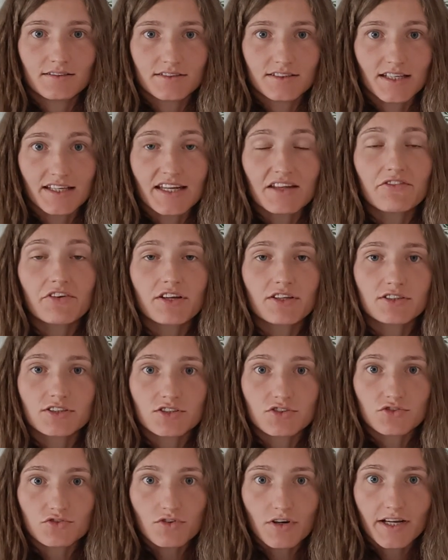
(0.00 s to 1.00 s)
significant
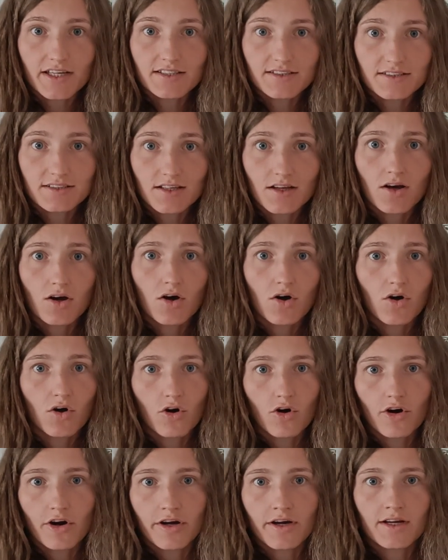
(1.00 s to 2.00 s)
distress
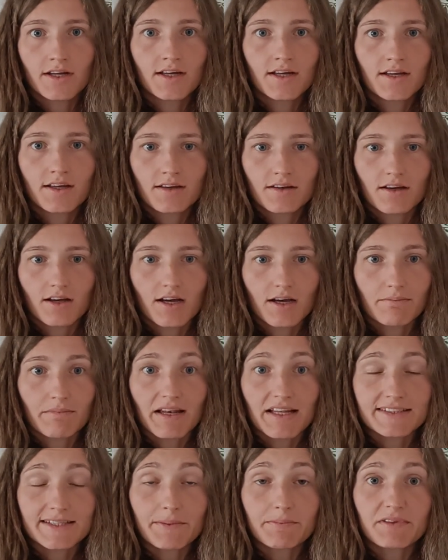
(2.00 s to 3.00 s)
or
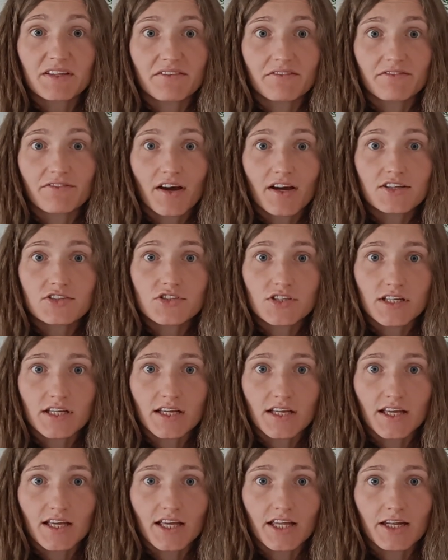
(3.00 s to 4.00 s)
maladaptive
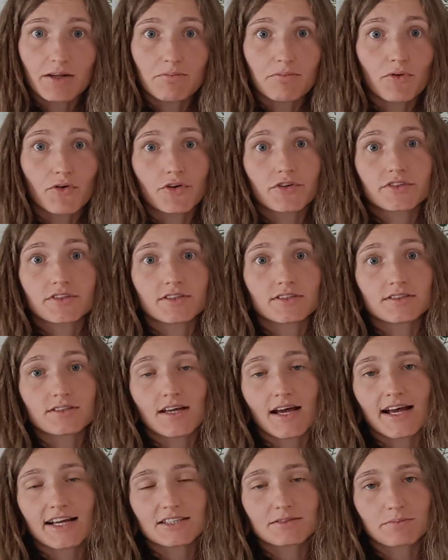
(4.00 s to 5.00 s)
functioning in important
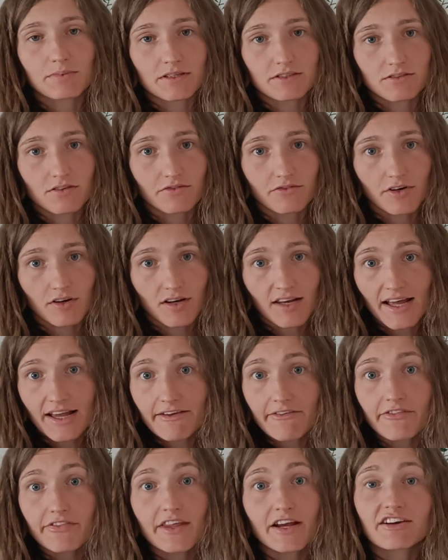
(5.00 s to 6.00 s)
aspects of your
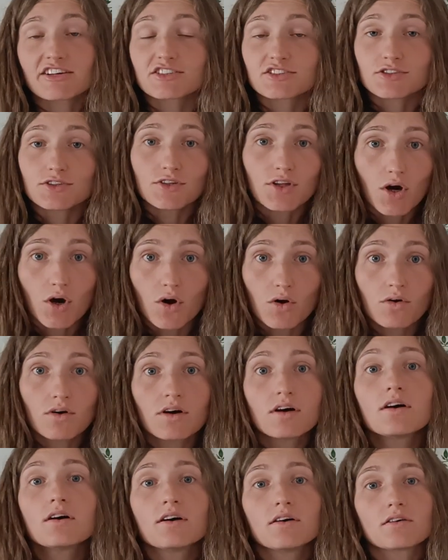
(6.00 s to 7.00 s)
life, there is
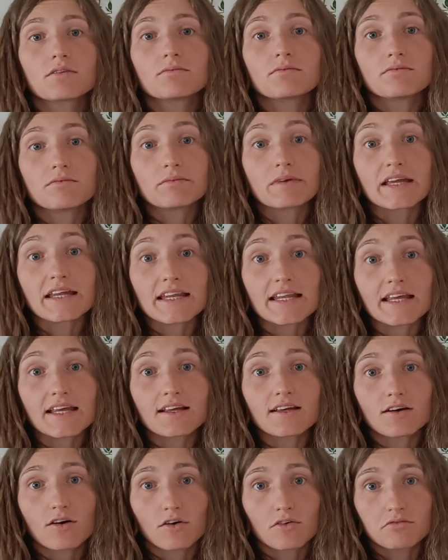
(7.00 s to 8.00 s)
no
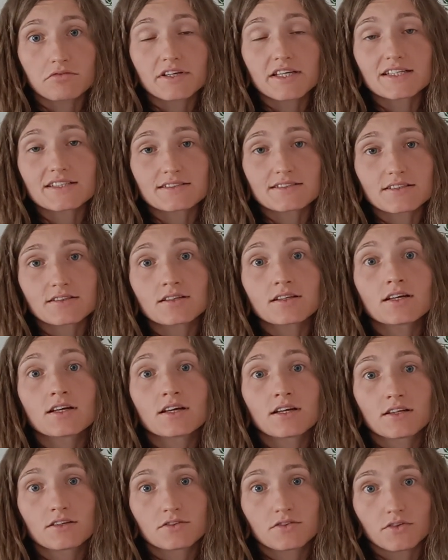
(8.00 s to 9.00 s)
meaning or reason
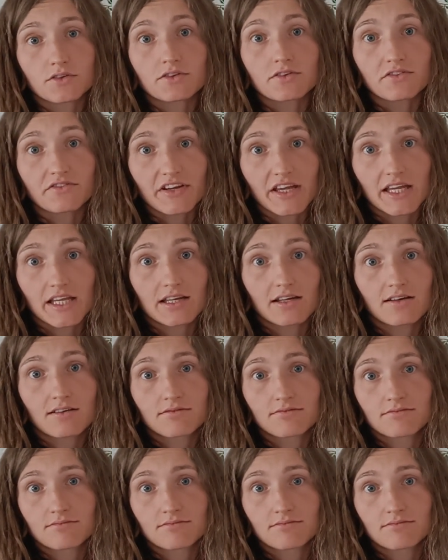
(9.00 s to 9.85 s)
to intervene.